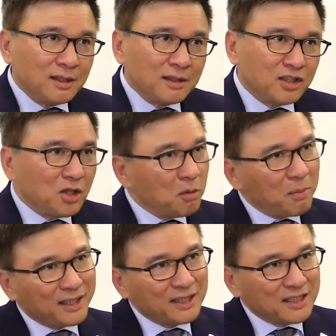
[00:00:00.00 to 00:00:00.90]
there's no
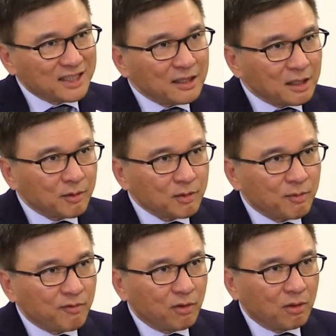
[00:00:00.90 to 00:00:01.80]
market incentives
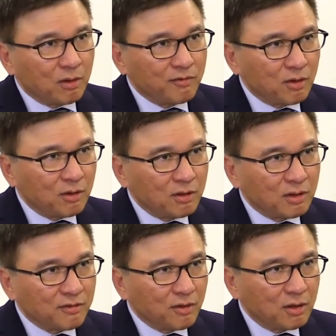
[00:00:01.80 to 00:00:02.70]
for
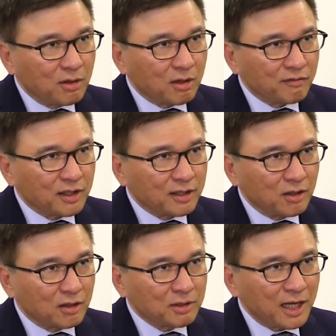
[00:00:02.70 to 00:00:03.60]
for for a lot of uh, you
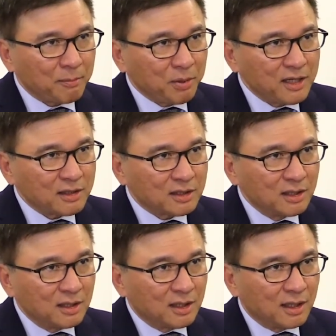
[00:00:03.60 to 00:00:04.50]
know tech players
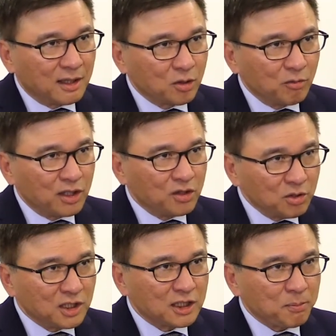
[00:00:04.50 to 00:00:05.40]
uh, to really
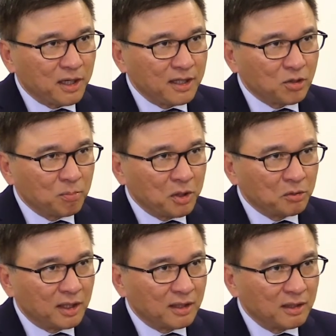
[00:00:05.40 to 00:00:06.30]
use this place to
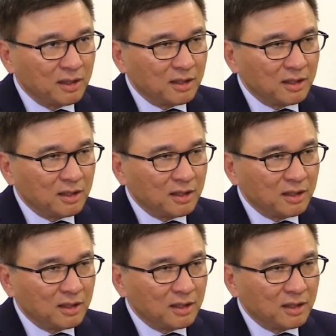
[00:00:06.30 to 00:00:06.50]
build their,